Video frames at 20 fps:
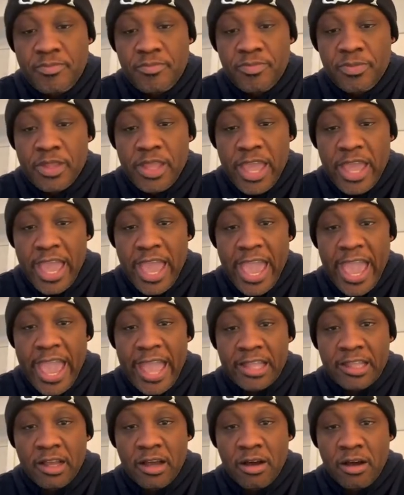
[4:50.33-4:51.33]
And
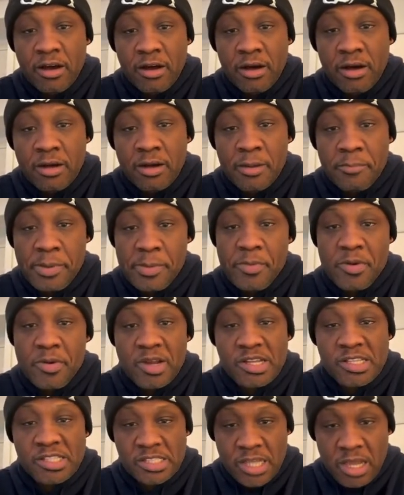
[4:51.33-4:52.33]
people can
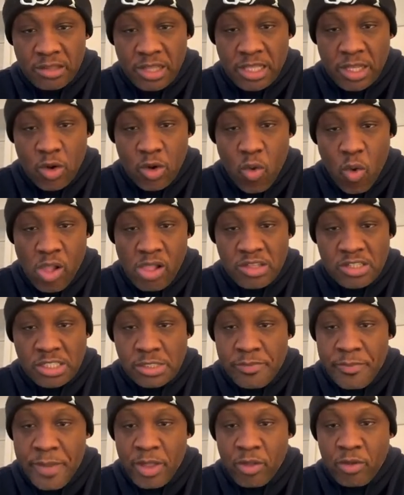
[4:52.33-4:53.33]
tell that the quality is made
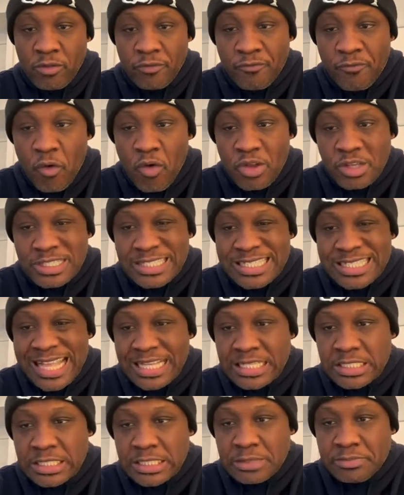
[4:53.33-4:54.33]
on phone is not good, but they